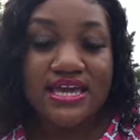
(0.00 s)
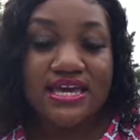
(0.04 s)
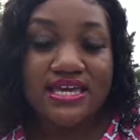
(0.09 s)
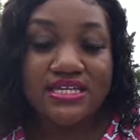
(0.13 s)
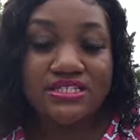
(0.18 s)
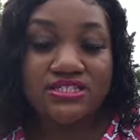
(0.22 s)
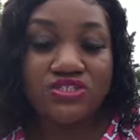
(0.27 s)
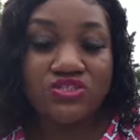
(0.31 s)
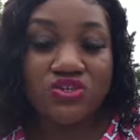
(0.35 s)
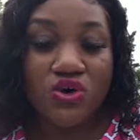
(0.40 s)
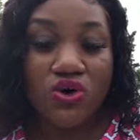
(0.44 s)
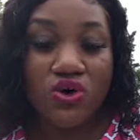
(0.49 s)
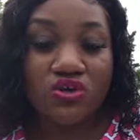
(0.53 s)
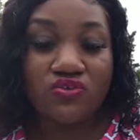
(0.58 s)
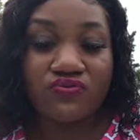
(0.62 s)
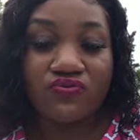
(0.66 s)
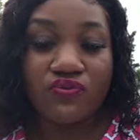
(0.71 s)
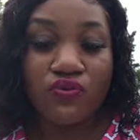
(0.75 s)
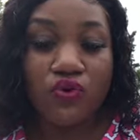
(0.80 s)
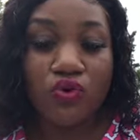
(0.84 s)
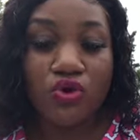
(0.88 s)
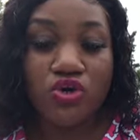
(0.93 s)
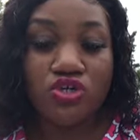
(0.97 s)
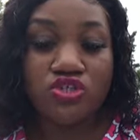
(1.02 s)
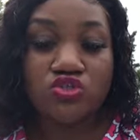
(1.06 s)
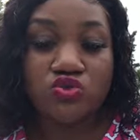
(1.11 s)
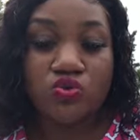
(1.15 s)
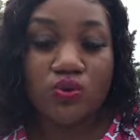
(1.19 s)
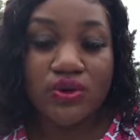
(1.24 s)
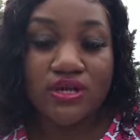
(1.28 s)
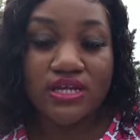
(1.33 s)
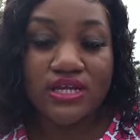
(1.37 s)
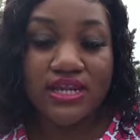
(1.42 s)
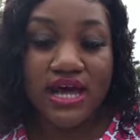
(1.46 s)
It sold for
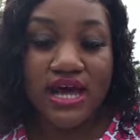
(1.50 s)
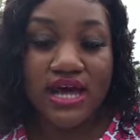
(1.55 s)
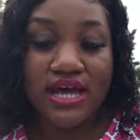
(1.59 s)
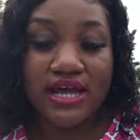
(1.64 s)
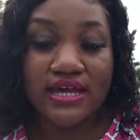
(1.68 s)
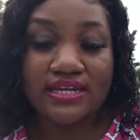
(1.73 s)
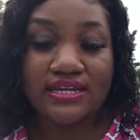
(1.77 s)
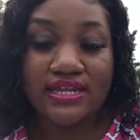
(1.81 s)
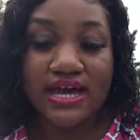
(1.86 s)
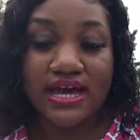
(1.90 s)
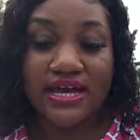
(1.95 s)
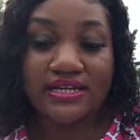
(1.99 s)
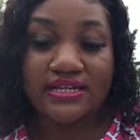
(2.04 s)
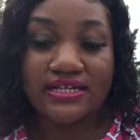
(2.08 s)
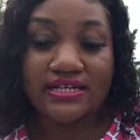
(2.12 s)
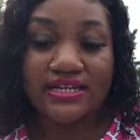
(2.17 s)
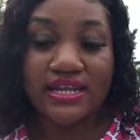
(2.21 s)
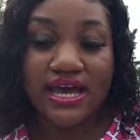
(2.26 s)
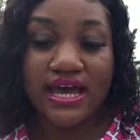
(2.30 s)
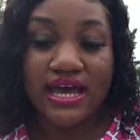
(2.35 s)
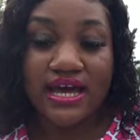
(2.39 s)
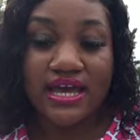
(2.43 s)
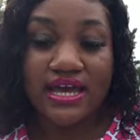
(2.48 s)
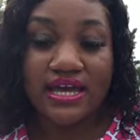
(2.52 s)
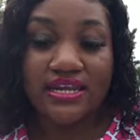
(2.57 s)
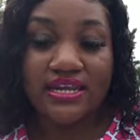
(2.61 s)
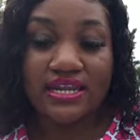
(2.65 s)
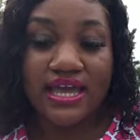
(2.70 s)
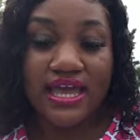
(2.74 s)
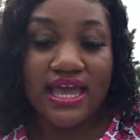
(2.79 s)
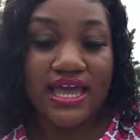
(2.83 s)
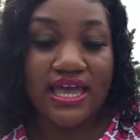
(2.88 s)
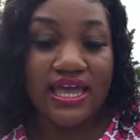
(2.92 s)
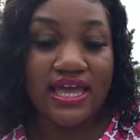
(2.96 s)
$29.99
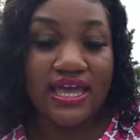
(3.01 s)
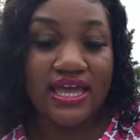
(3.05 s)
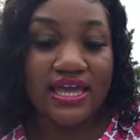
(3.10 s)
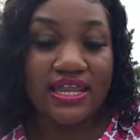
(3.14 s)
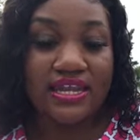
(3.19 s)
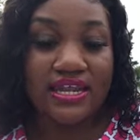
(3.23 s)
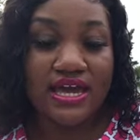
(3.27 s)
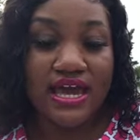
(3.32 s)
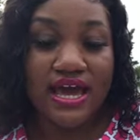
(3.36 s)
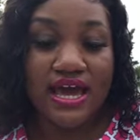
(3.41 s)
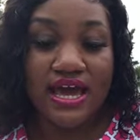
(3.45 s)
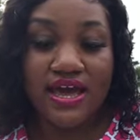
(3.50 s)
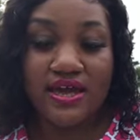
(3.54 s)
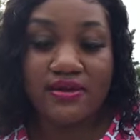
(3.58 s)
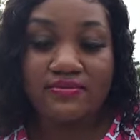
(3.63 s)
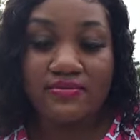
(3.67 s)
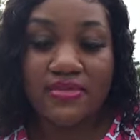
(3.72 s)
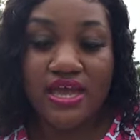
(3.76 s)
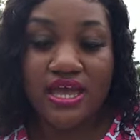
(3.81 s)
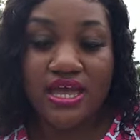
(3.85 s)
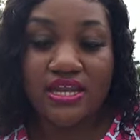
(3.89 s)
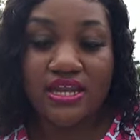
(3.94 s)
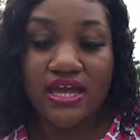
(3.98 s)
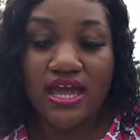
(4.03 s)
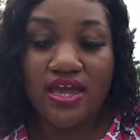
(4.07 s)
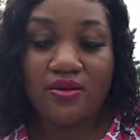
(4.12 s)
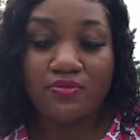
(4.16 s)
and I made a